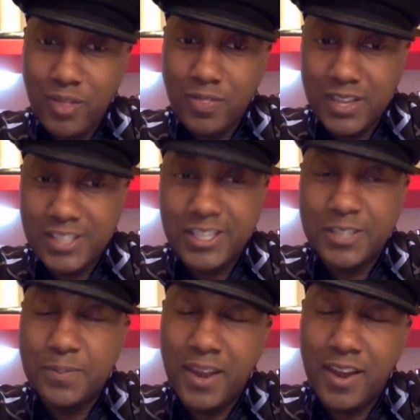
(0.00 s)
this
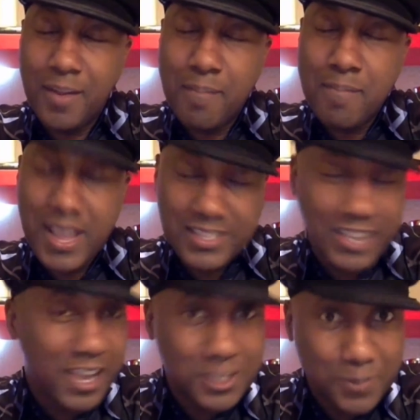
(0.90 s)
has been an
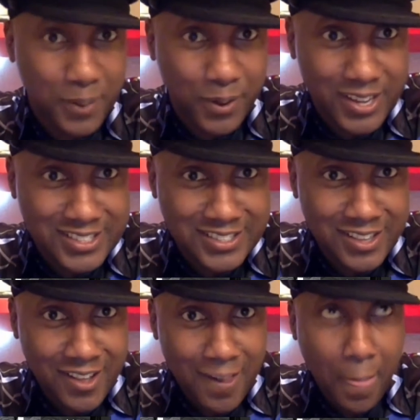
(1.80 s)
amazing
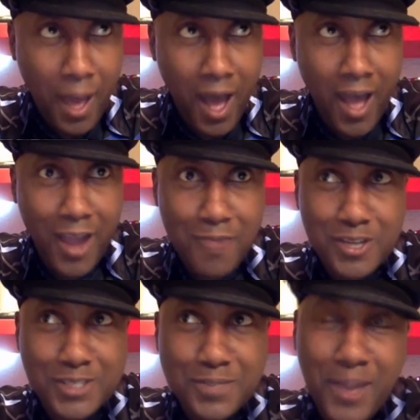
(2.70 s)
experience. I
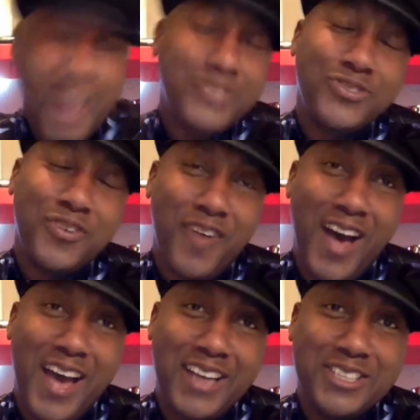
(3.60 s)
was
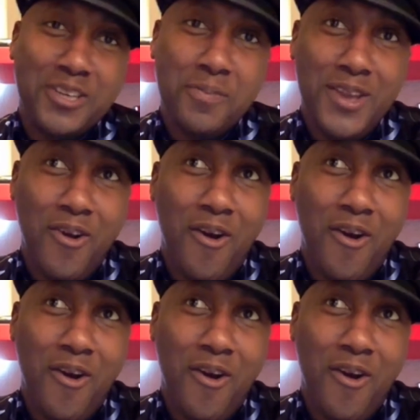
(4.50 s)
petrified to be